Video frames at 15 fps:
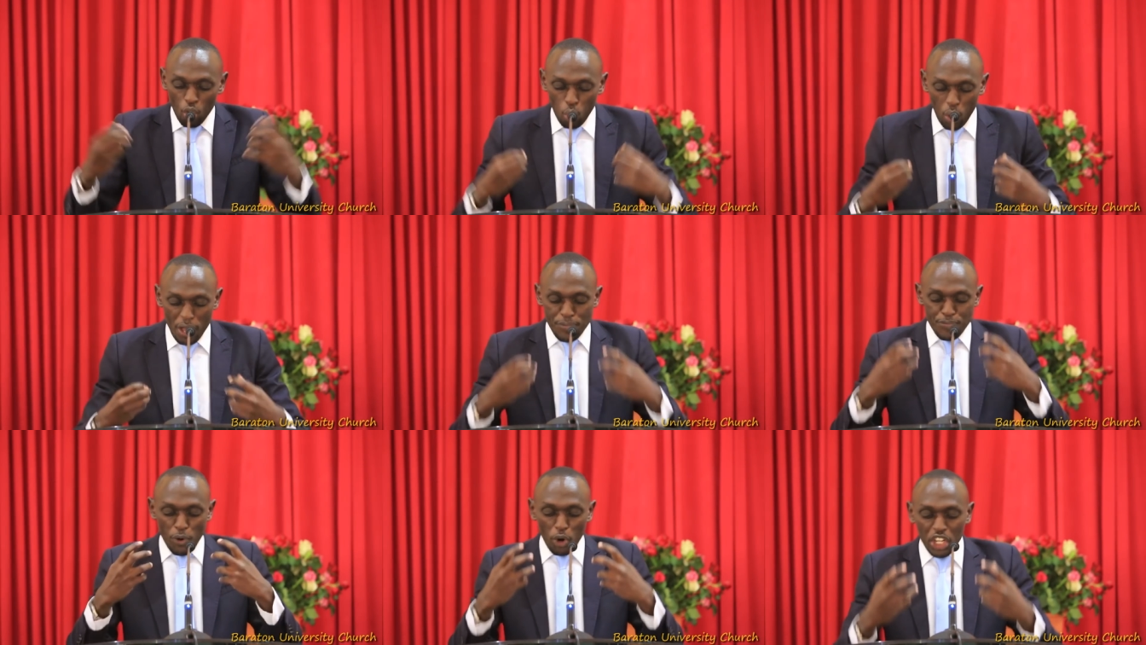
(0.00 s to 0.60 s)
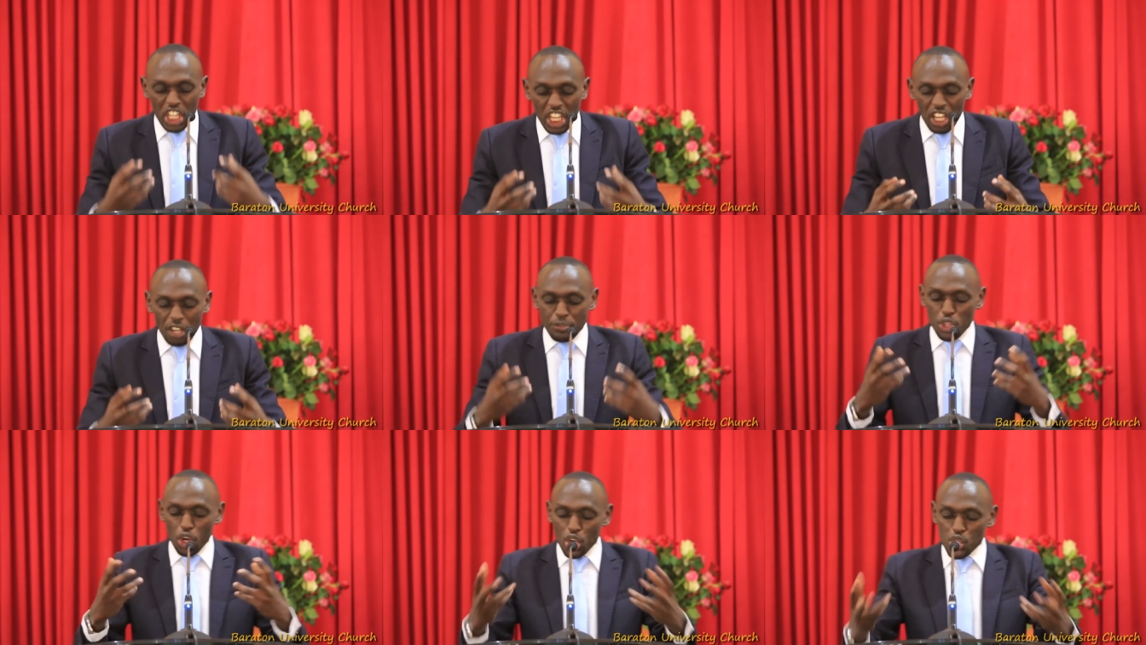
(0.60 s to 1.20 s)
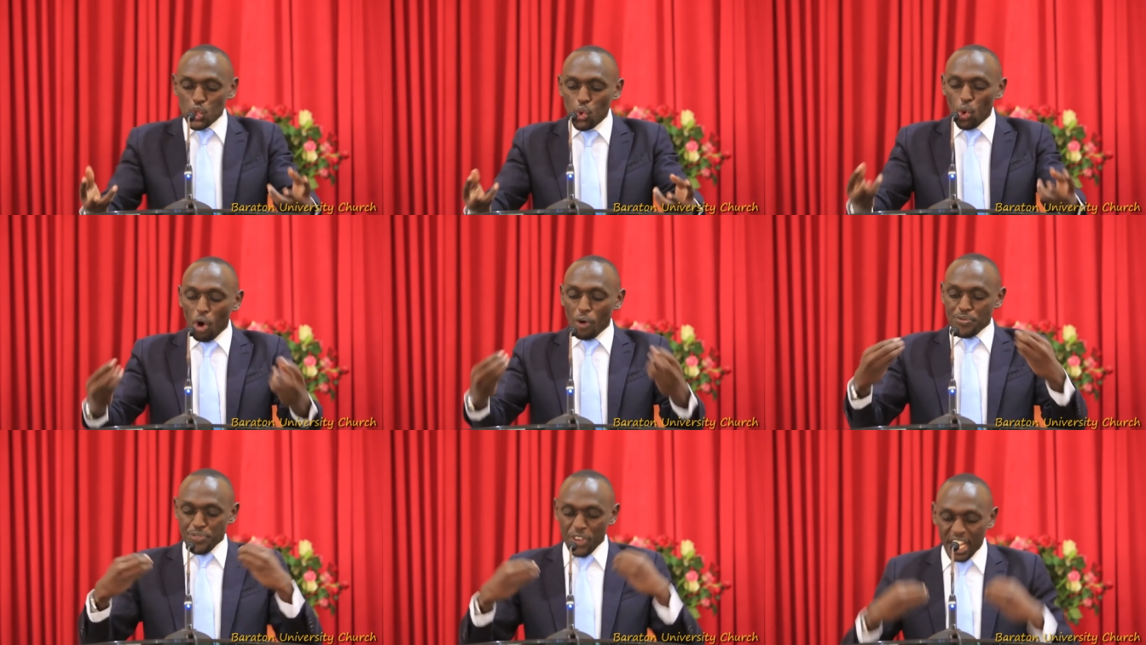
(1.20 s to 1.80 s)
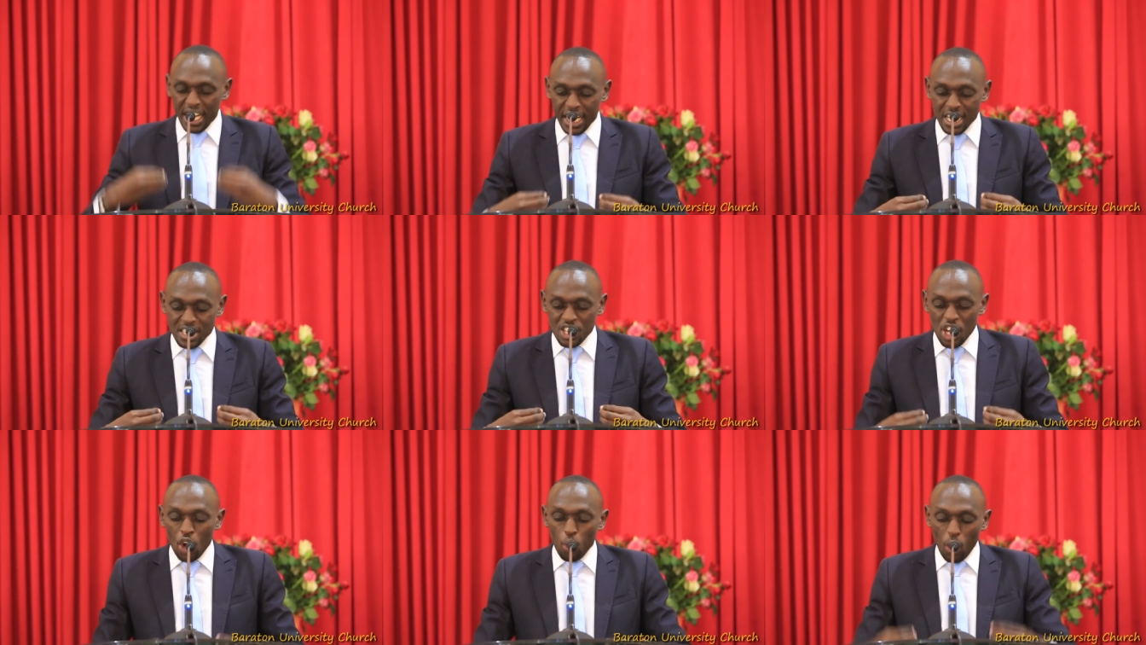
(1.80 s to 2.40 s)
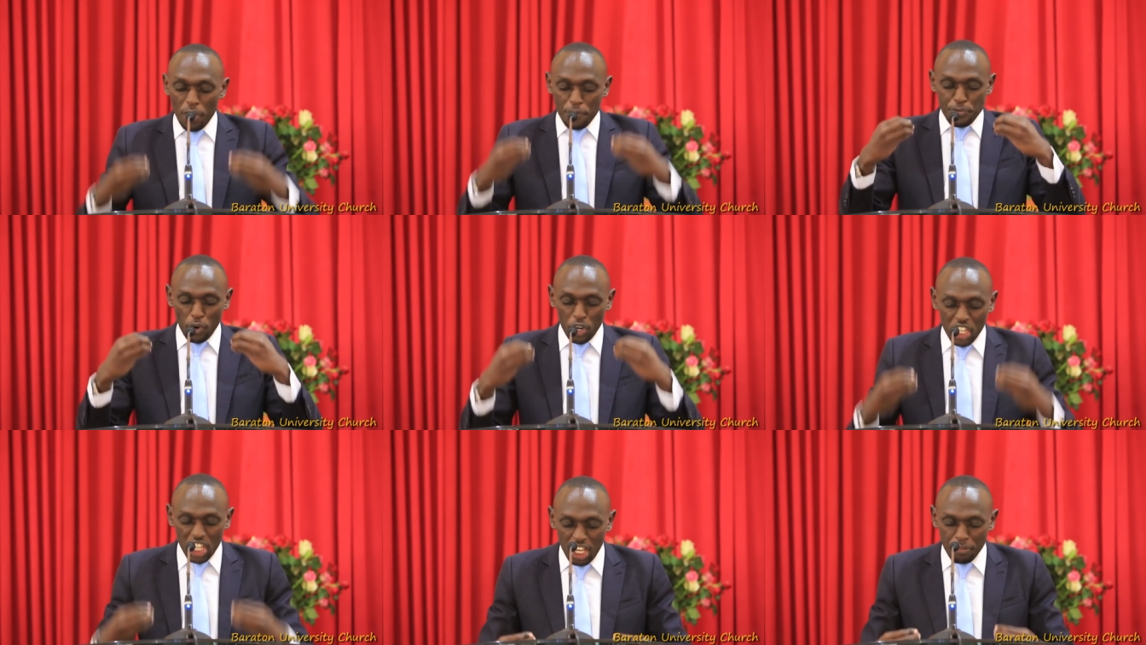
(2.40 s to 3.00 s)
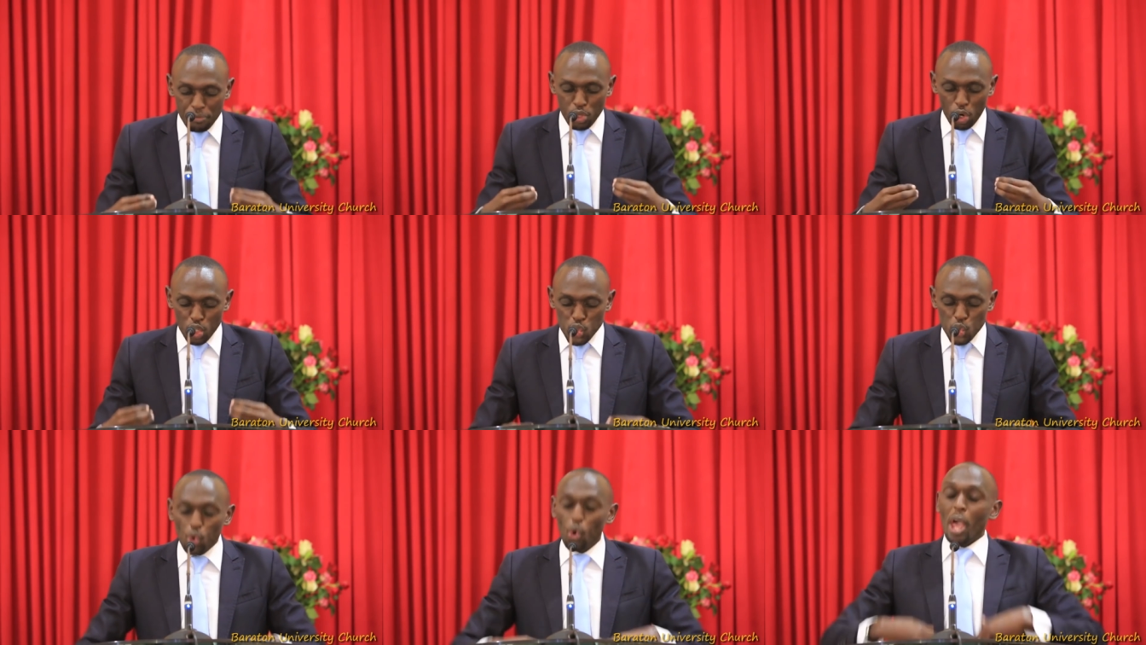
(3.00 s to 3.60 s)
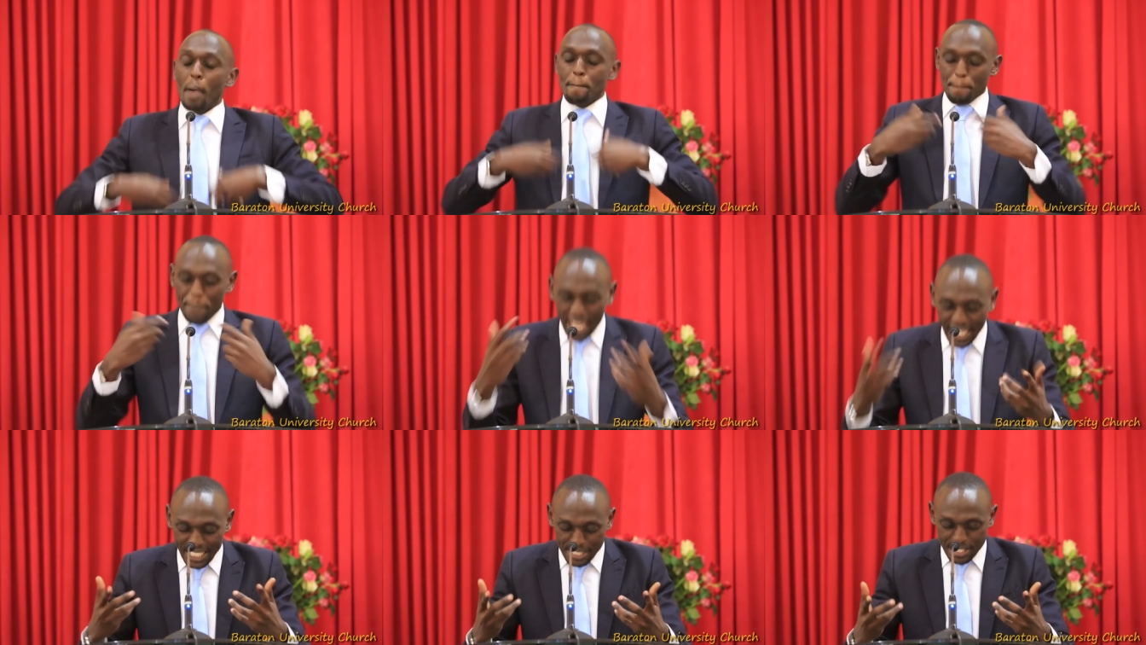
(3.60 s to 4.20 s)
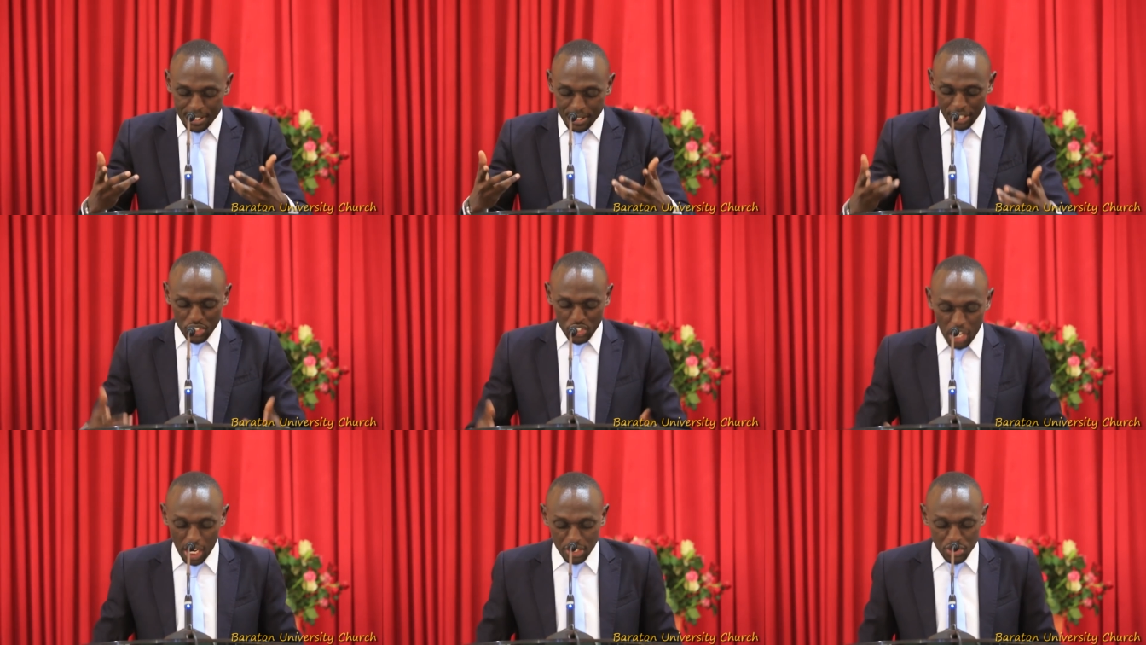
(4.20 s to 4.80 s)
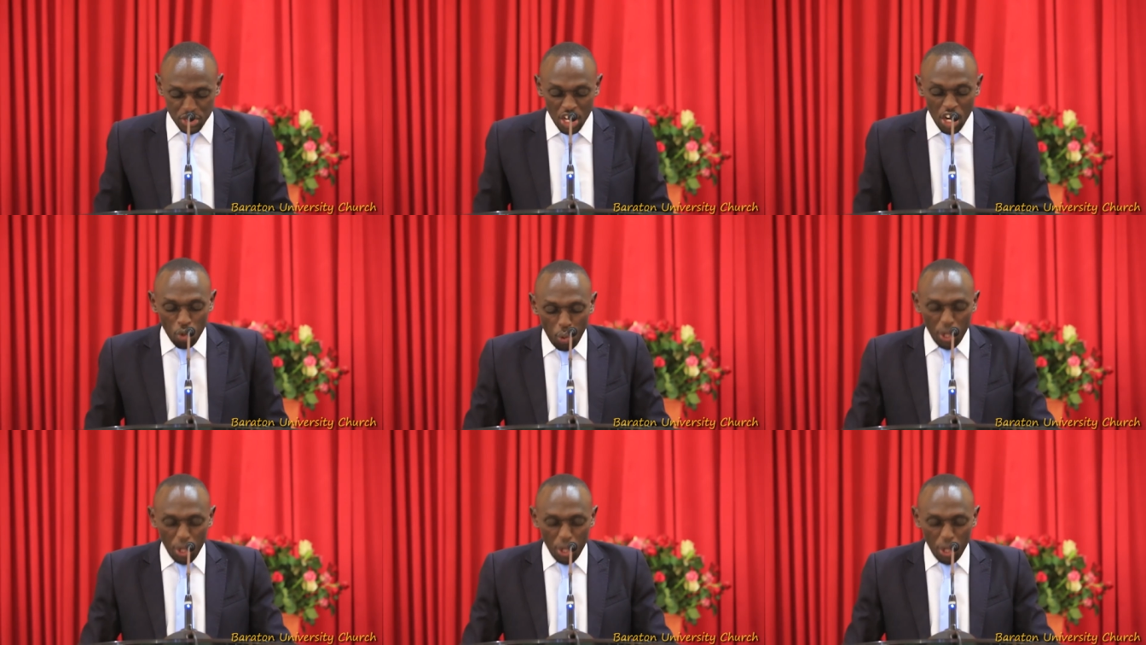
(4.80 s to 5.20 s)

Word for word: We forgive those who offend us. We forgive those who embarrass the church.